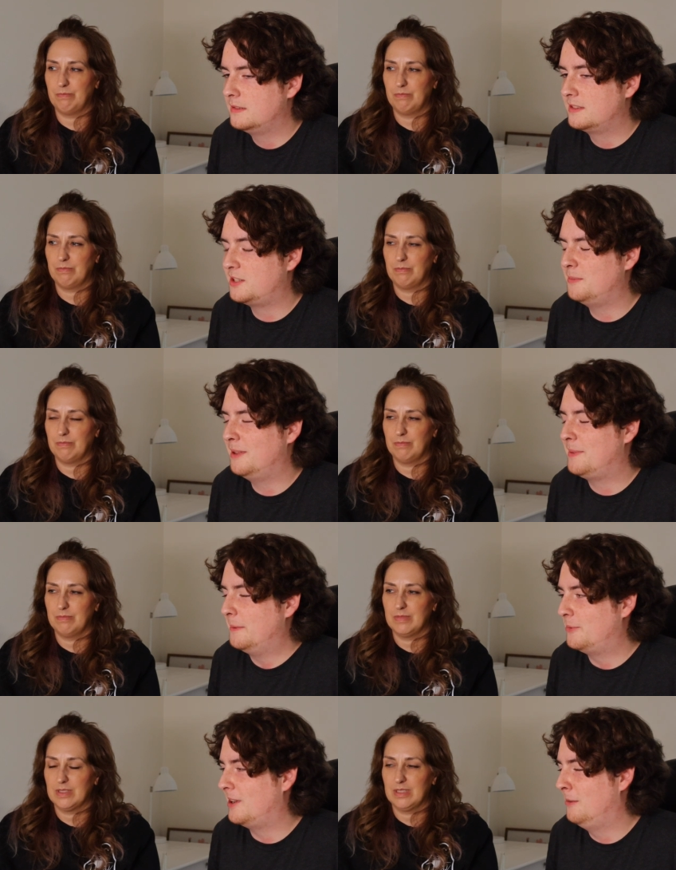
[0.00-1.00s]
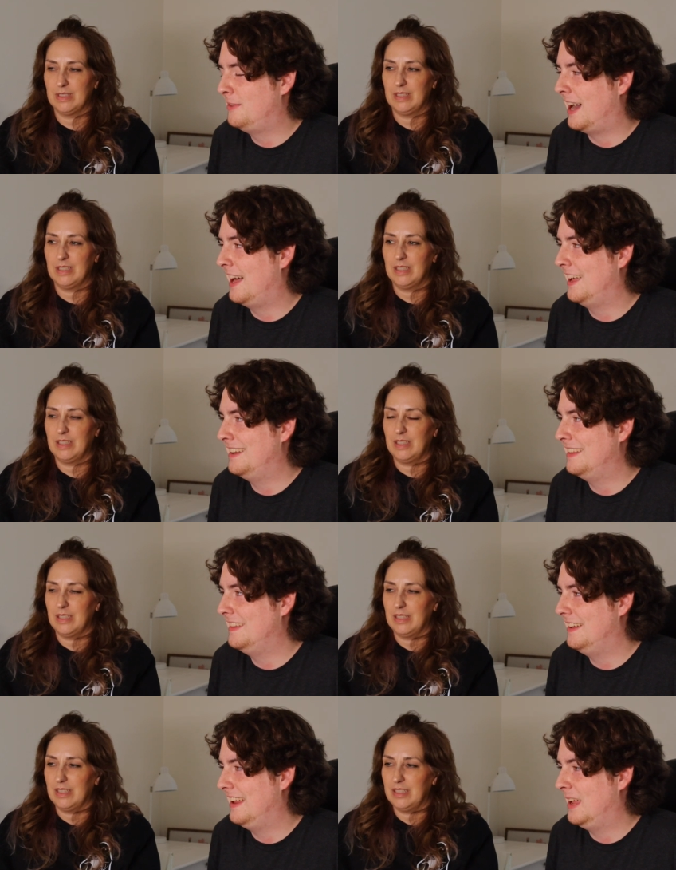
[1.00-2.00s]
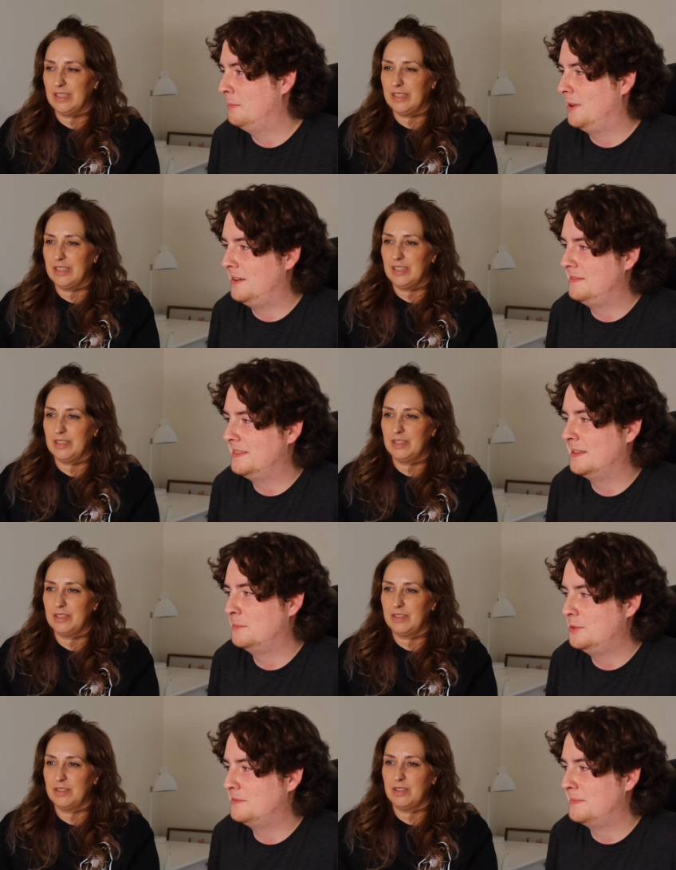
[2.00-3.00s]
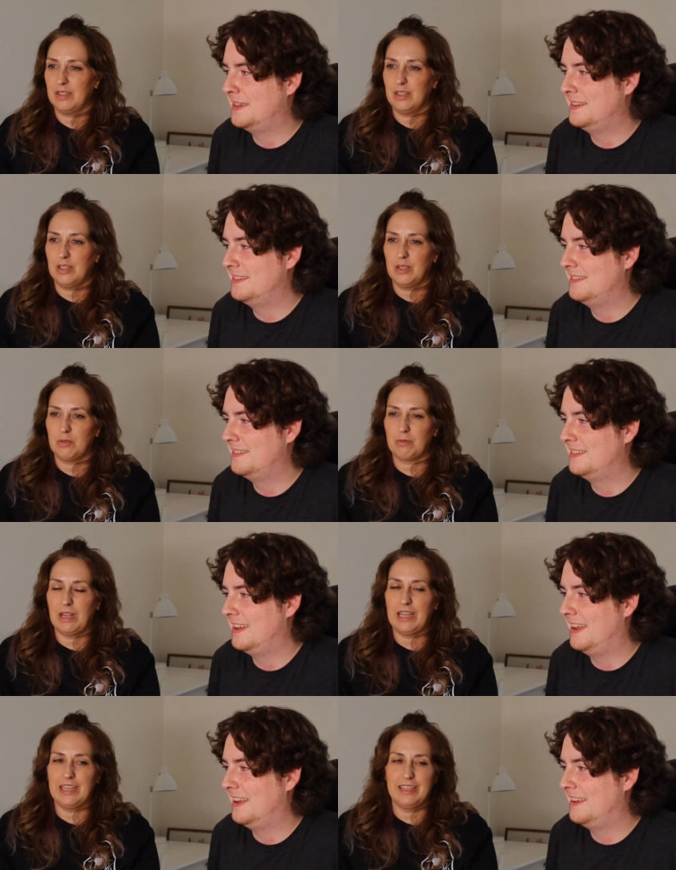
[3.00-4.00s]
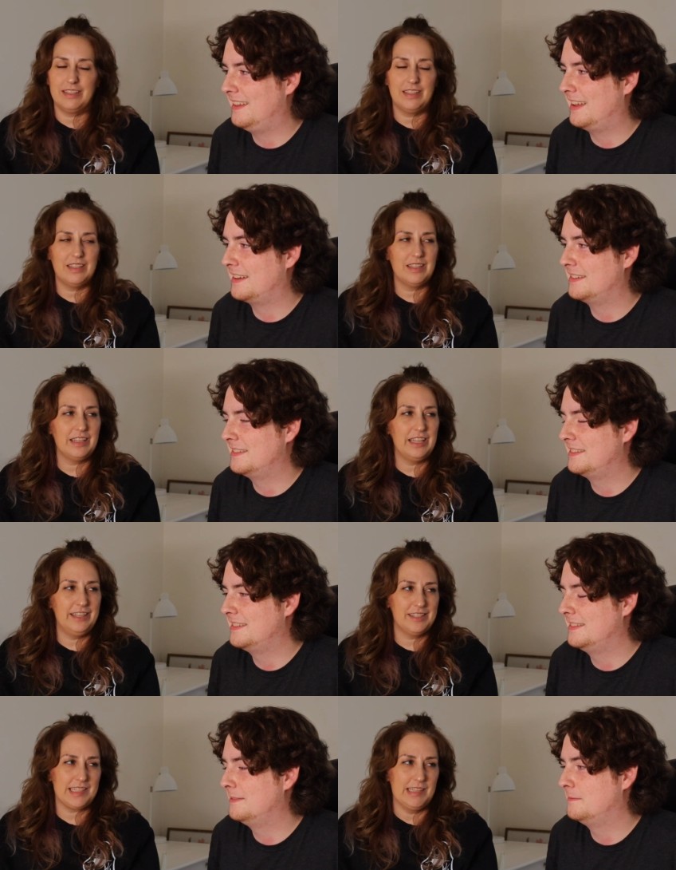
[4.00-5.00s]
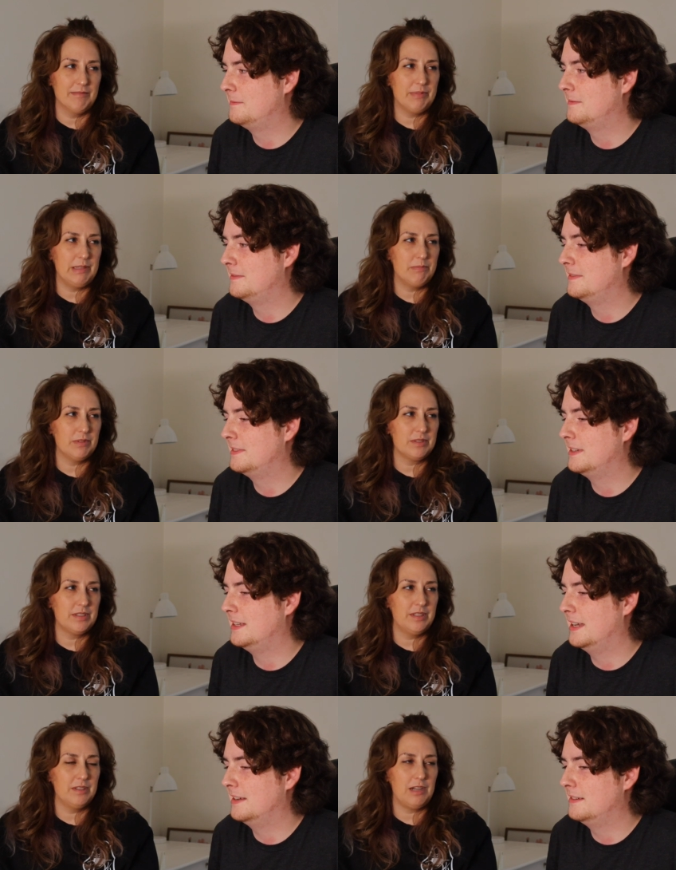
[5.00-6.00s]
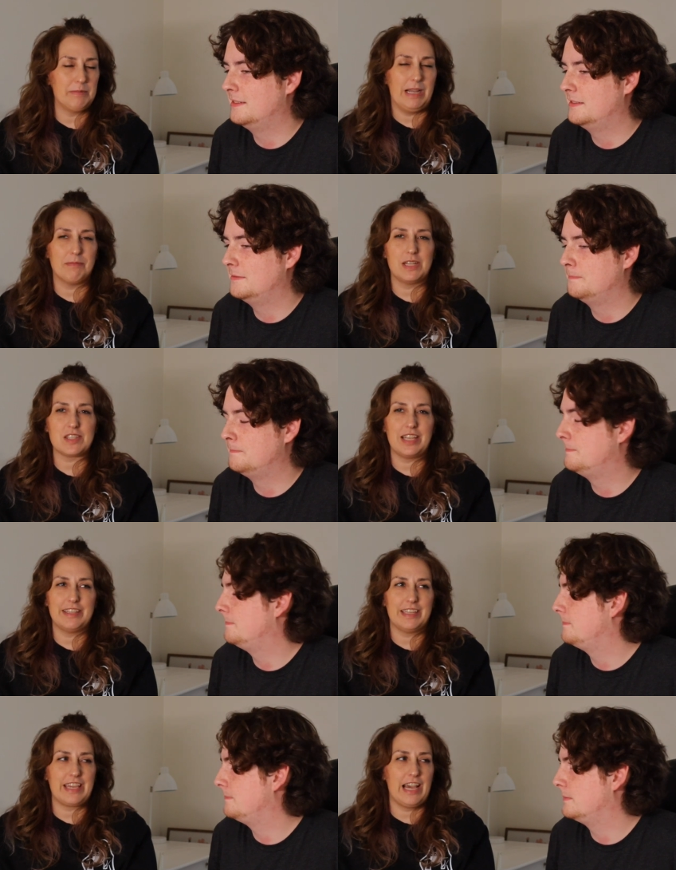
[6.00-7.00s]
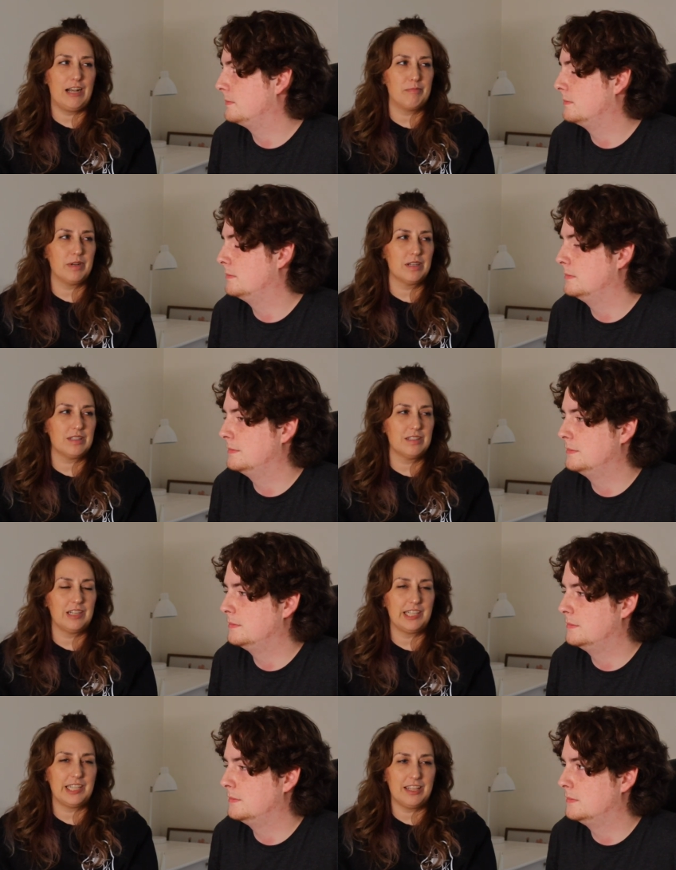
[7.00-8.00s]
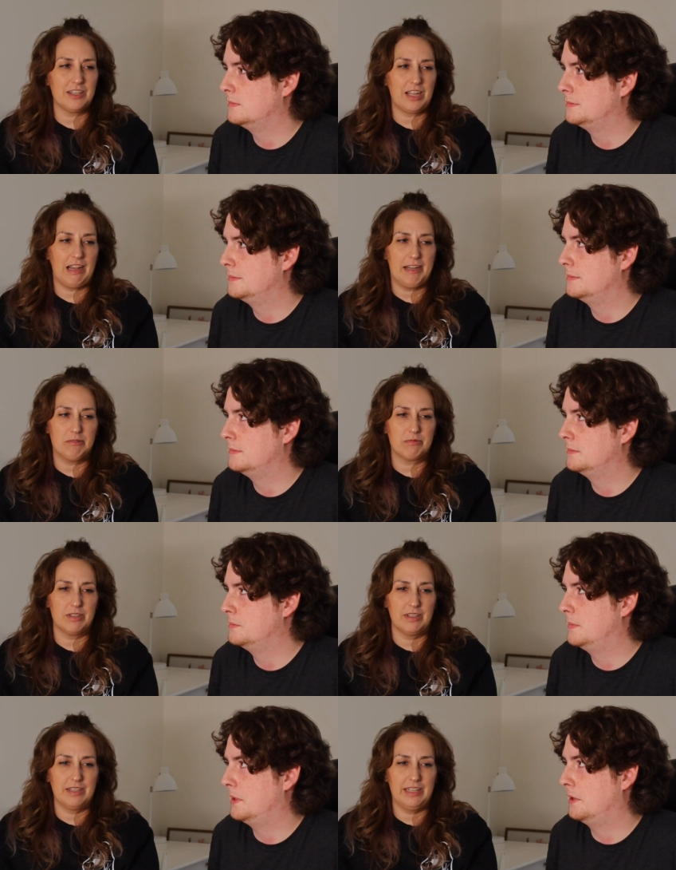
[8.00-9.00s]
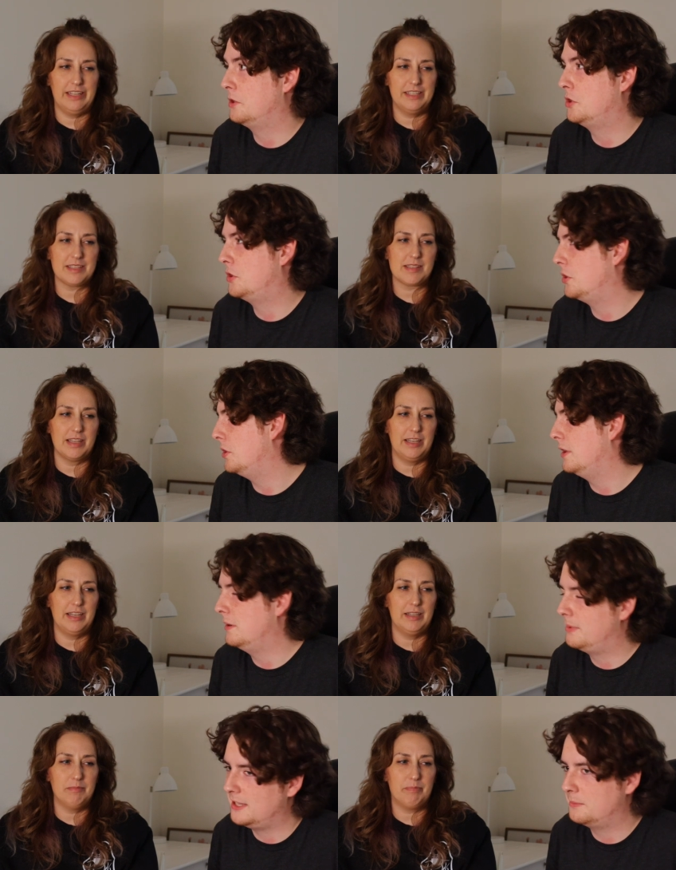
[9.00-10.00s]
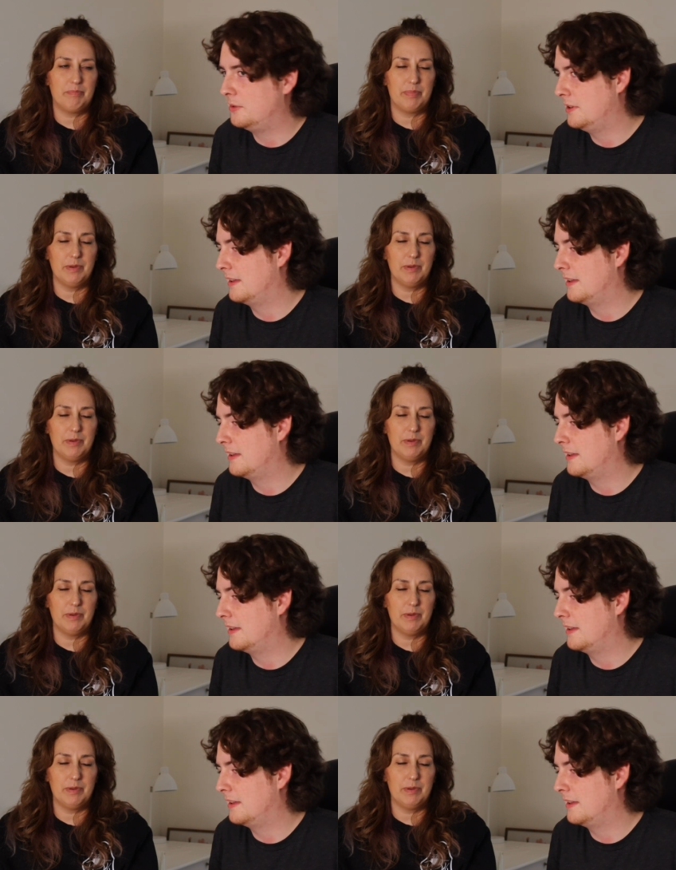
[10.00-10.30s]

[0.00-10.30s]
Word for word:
Speaker 1: too many people have died in the name of the movement. Right. Like
Speaker 2: innocent people too. Yeah. I mean, I'm not saying the cat burglar and the other guy were like innocent good people,